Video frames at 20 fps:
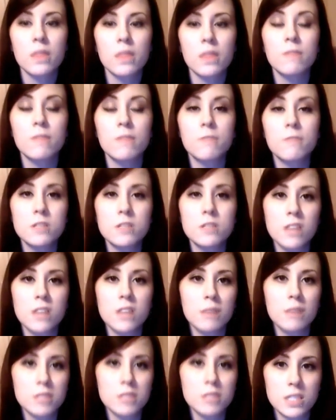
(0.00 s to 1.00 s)
The first
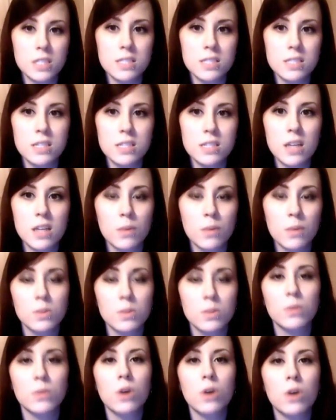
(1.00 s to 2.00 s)
type she listed, and
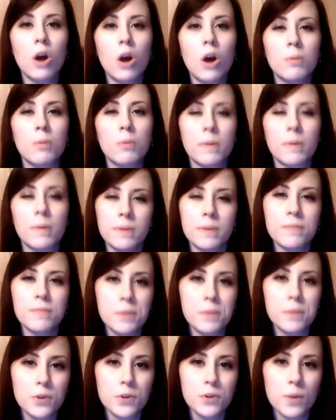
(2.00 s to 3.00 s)
one that we're all probably
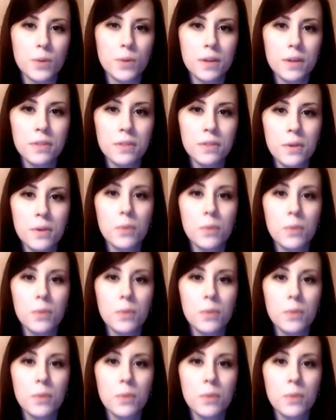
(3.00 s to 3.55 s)
familiar with,